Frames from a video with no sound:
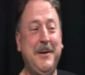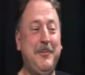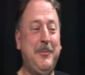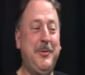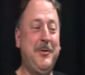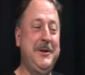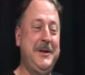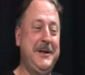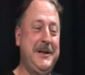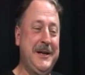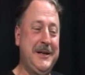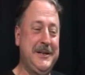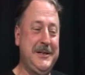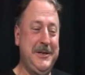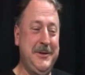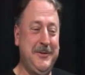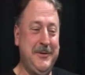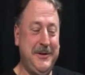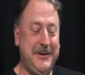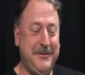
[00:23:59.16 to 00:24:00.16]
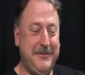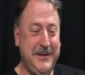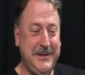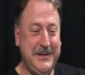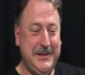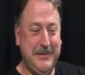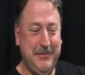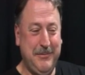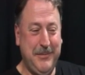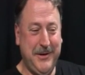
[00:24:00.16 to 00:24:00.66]
pointed out to you in a
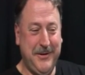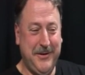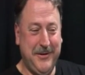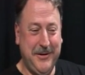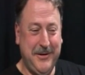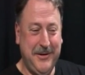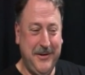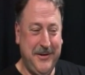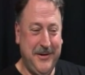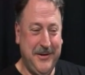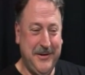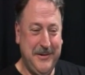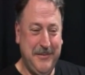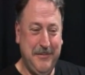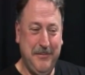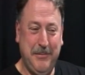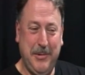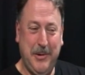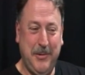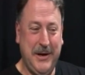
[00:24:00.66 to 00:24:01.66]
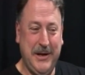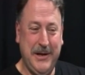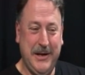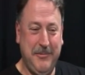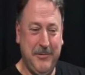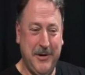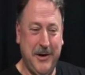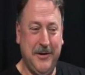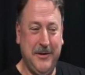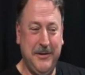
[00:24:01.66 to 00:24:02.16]
recent blog on Bow Alley
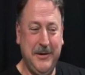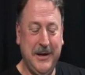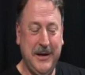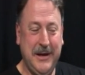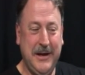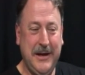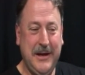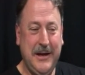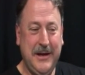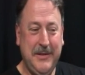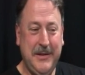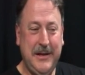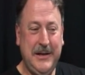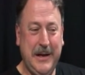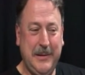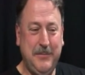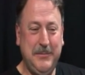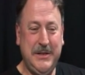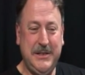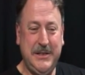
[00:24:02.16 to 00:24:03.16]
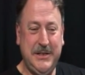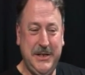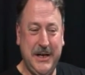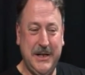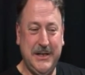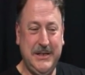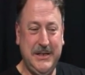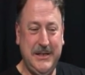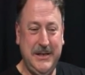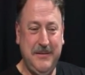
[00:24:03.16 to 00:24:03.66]
Road. The numbers
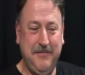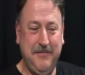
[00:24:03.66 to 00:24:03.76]
just